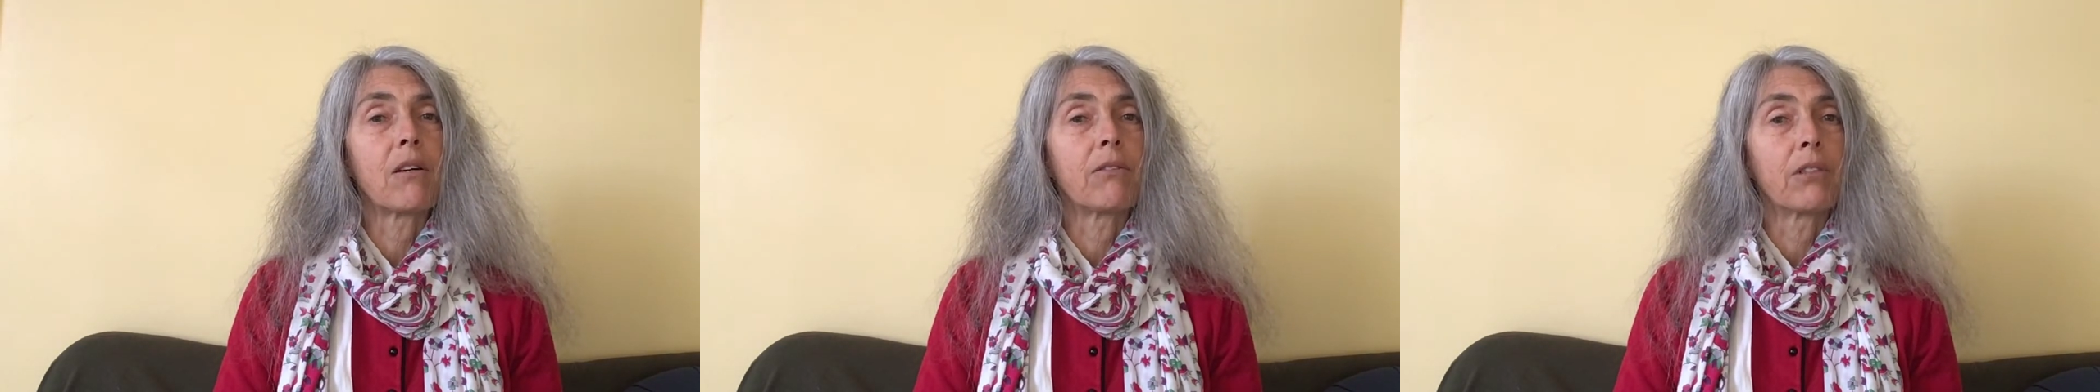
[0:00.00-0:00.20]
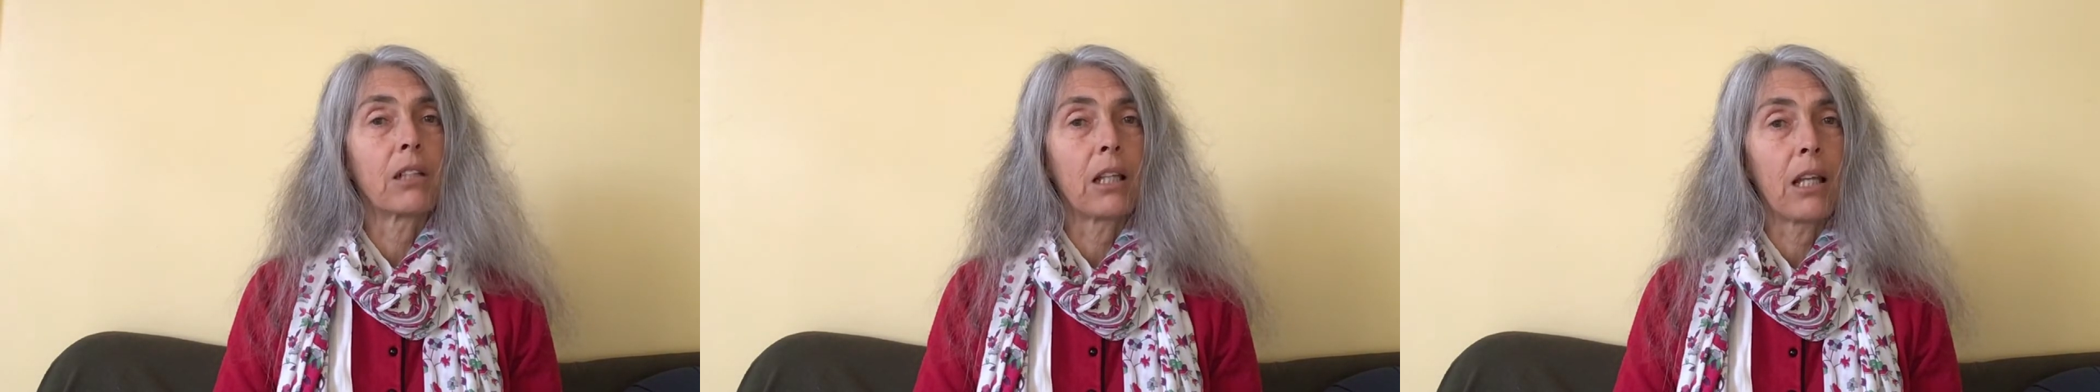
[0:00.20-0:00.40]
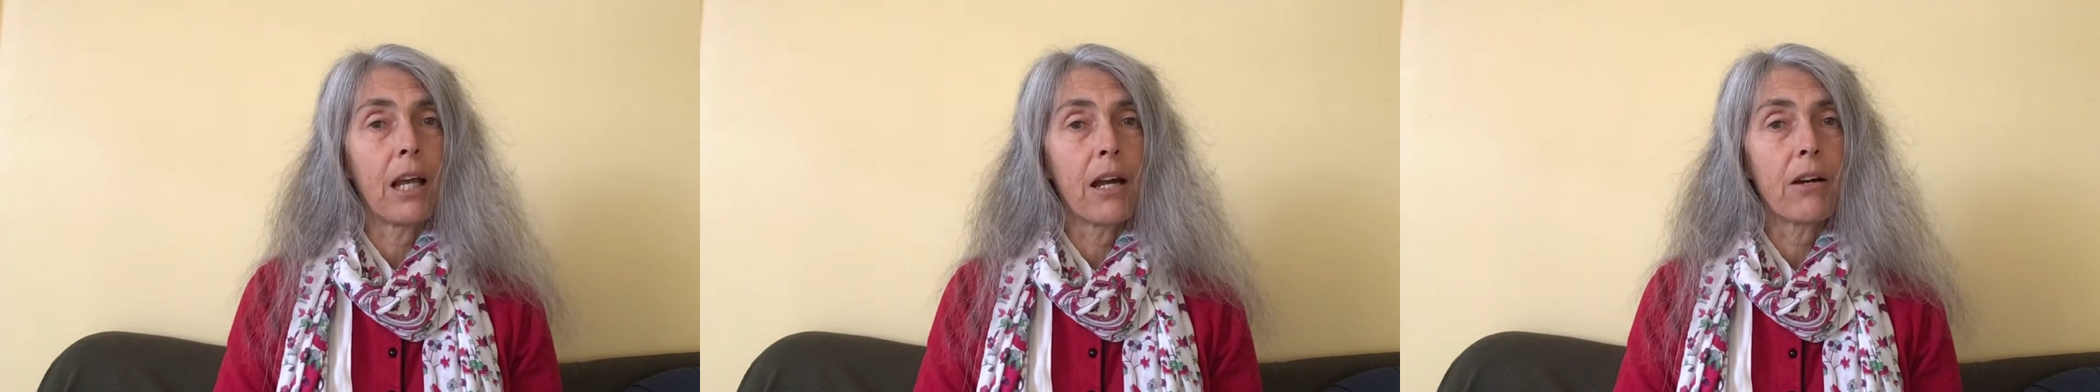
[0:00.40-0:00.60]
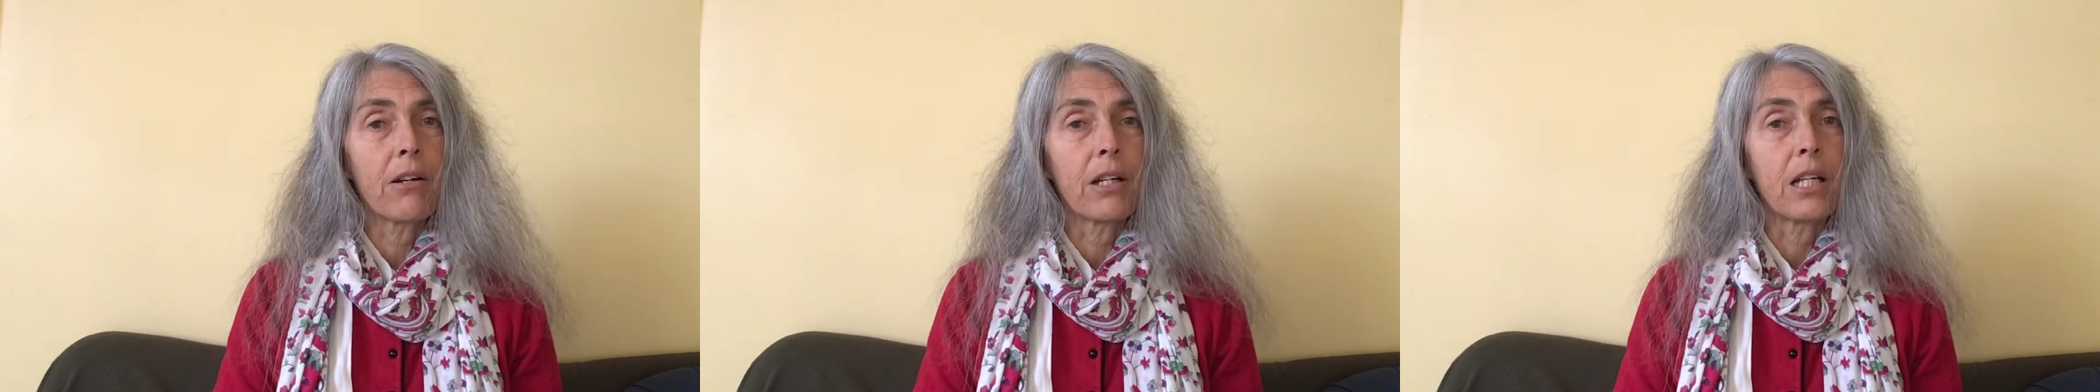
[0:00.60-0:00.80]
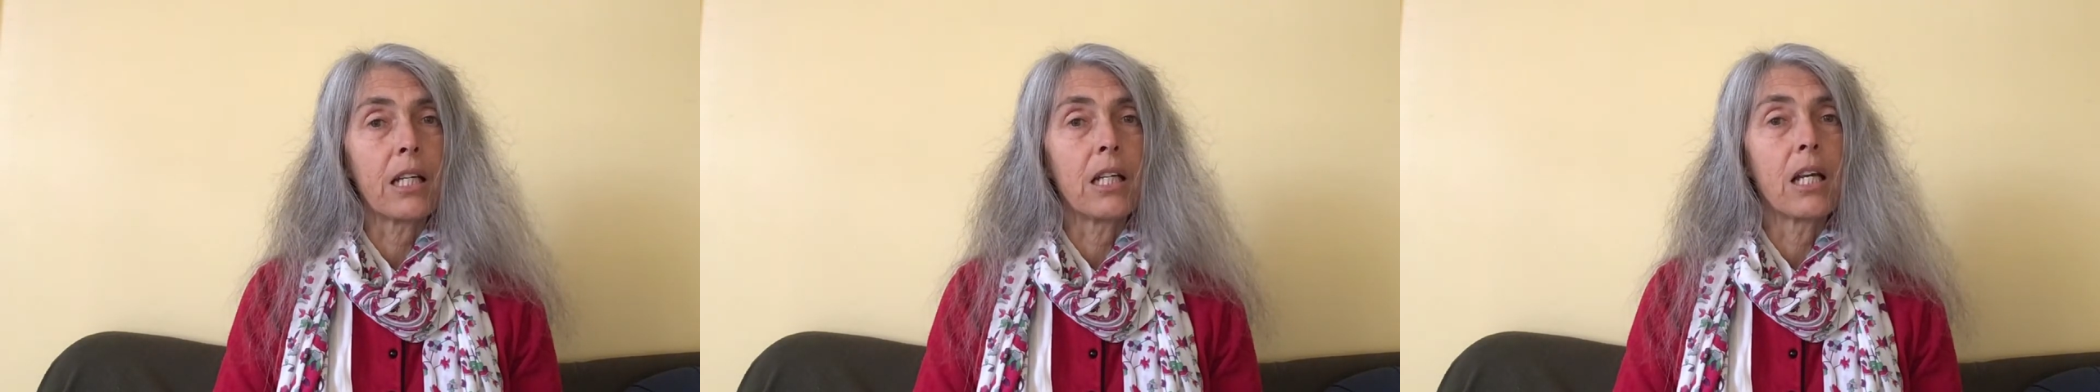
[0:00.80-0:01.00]
of
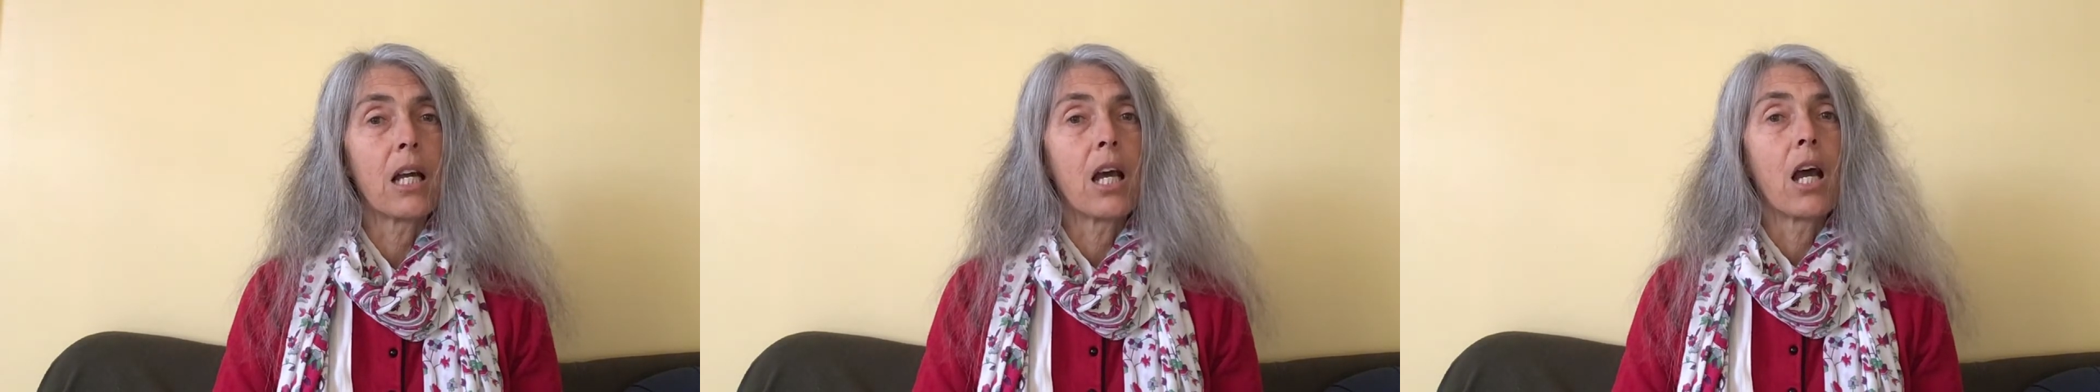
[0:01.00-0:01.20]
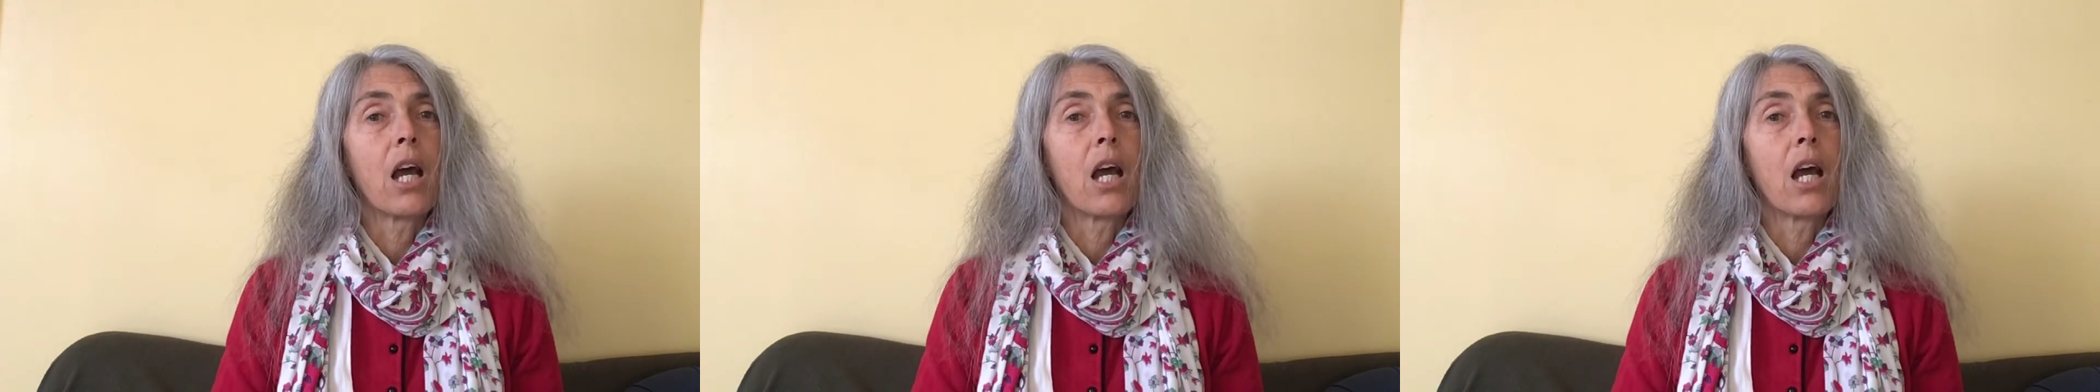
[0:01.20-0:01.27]
clarity,